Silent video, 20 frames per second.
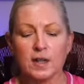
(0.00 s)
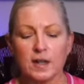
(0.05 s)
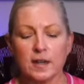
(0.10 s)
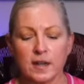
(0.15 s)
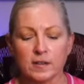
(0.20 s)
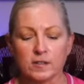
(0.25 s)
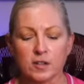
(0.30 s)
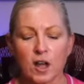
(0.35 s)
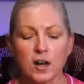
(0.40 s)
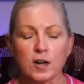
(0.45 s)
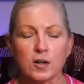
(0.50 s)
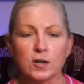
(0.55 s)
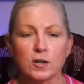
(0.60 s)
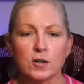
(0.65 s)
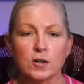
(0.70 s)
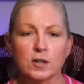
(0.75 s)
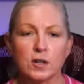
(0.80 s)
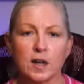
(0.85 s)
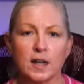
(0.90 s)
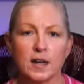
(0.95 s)
It's got a
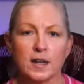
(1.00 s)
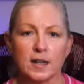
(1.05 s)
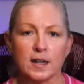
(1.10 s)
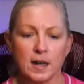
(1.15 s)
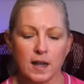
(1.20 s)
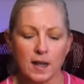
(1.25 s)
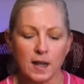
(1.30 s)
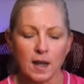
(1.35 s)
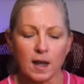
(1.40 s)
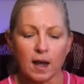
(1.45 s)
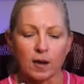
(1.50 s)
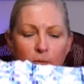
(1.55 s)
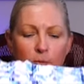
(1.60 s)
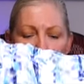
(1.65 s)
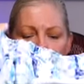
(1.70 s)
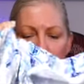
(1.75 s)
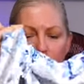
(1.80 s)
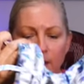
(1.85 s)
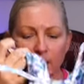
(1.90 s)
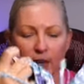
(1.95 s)
hood on it. I
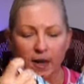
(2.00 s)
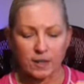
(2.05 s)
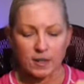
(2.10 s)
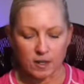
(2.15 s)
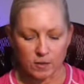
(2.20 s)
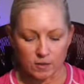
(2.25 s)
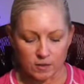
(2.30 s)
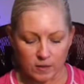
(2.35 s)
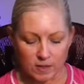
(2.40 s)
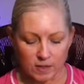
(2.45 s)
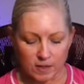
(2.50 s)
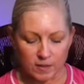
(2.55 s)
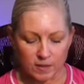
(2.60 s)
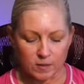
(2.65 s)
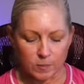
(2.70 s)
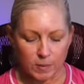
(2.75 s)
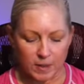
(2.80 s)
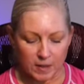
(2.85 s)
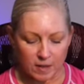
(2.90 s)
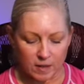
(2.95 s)
really like using
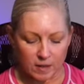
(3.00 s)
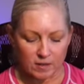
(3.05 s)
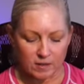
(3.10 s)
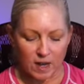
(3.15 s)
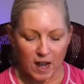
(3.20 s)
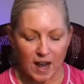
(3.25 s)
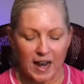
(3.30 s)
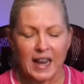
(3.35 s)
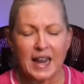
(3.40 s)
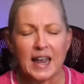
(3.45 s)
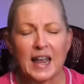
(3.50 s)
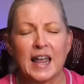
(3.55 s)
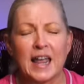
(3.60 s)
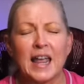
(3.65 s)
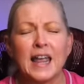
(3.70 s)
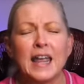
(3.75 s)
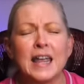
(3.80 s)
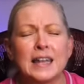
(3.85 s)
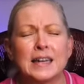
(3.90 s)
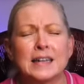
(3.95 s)
this because I
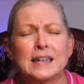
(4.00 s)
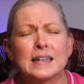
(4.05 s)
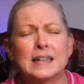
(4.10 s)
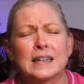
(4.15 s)
hate,